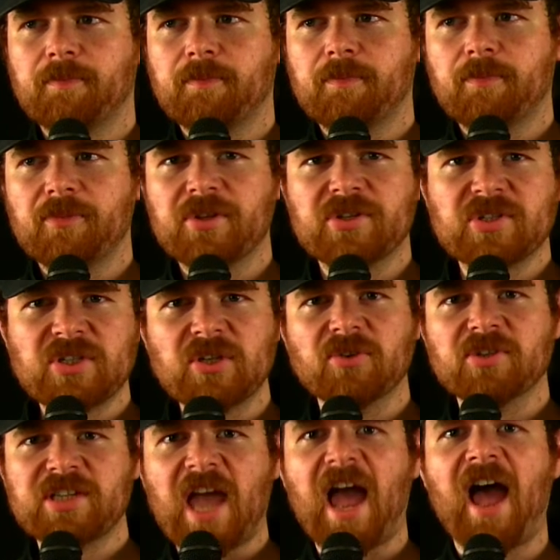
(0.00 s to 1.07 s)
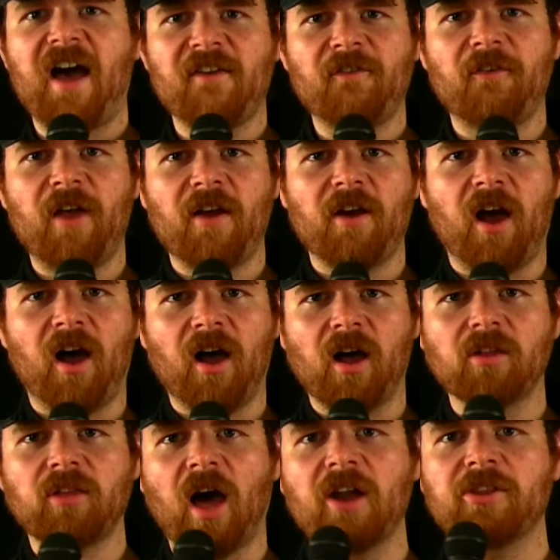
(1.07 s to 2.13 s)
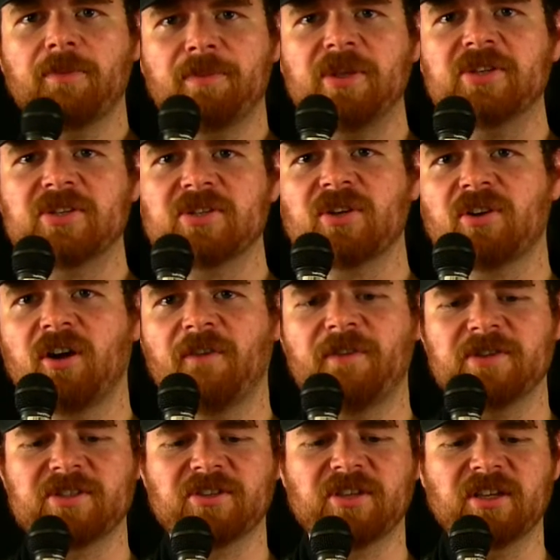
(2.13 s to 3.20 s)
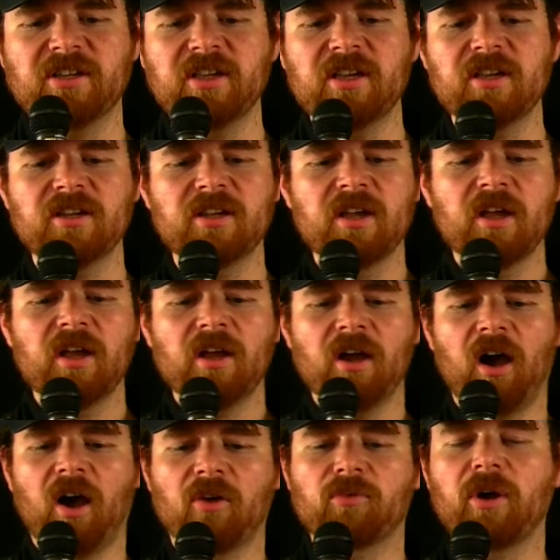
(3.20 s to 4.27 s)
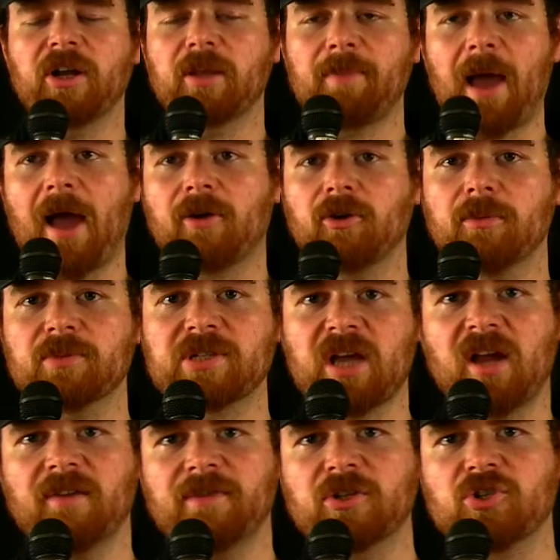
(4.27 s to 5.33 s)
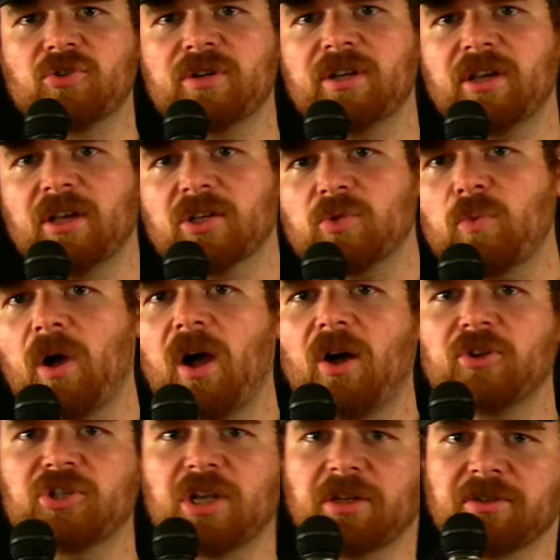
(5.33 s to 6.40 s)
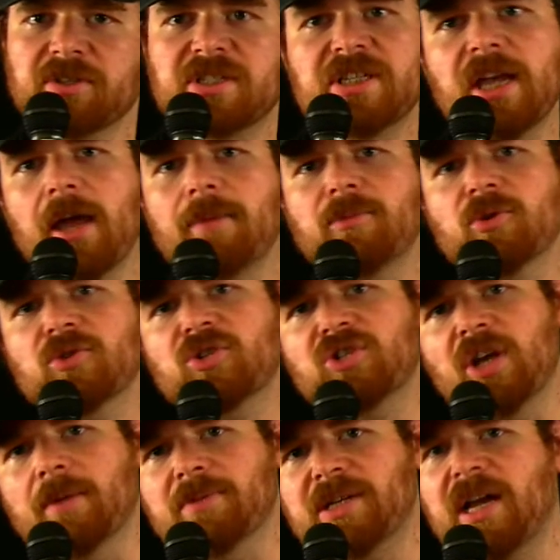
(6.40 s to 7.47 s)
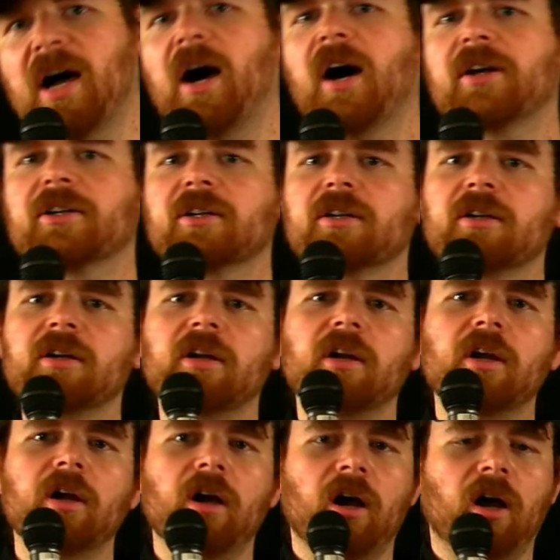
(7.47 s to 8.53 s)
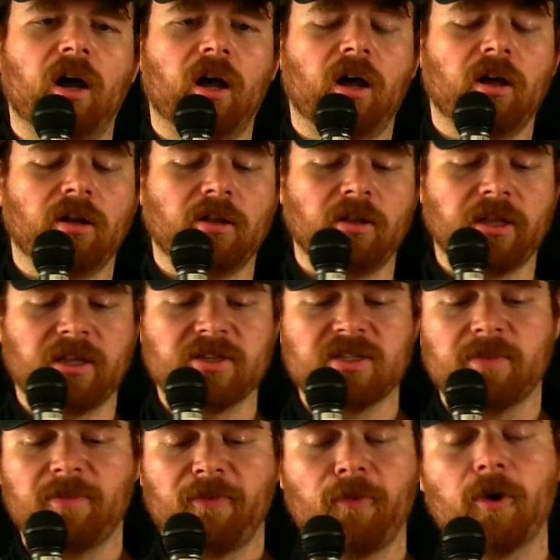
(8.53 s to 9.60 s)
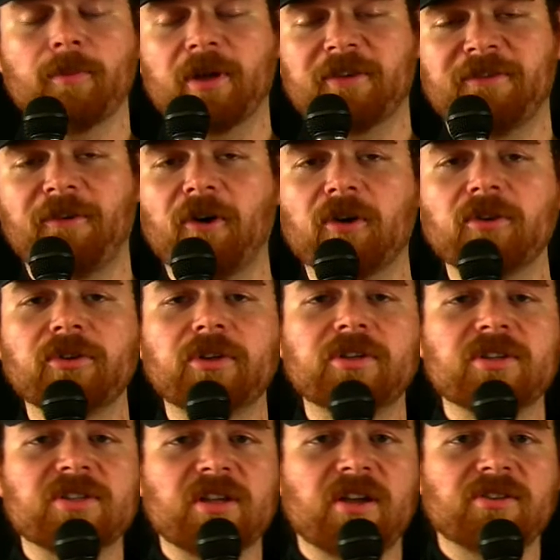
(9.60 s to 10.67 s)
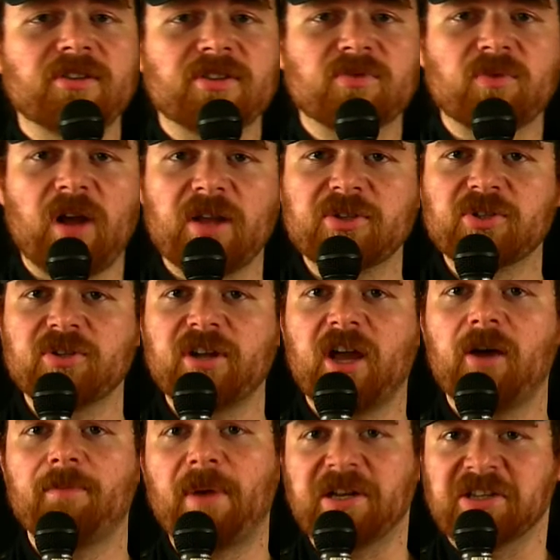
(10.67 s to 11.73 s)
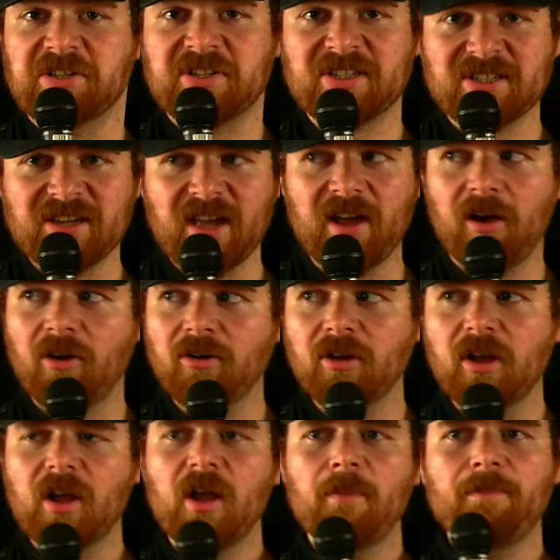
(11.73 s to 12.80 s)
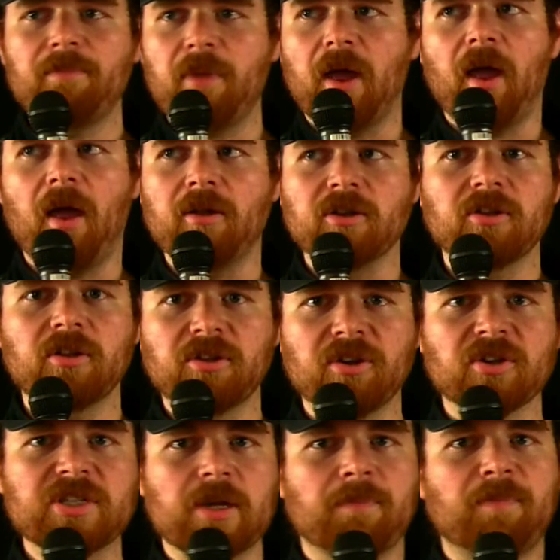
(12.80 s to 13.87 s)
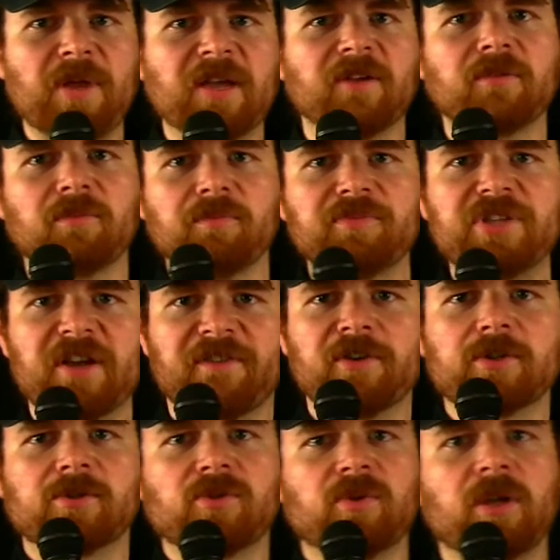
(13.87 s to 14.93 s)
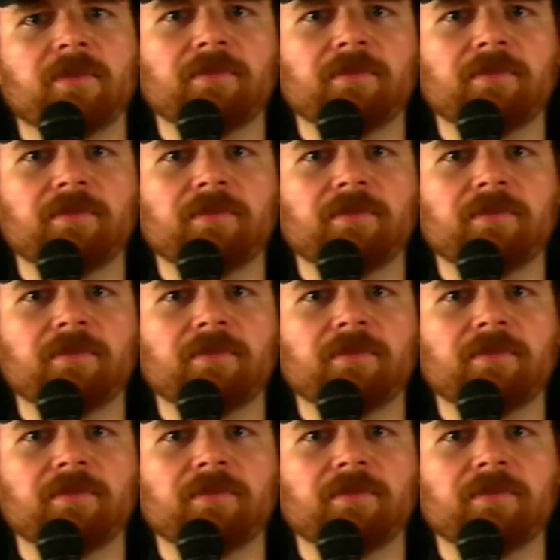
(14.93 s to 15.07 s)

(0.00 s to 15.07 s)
Steelers have a lot of the pieces on offense that they need. Running back room's kind of intriguing as well. Jalen Samuels, James Conner. Like I said before, McFarland is on this roster now. Benny Snell. And there's a big difference between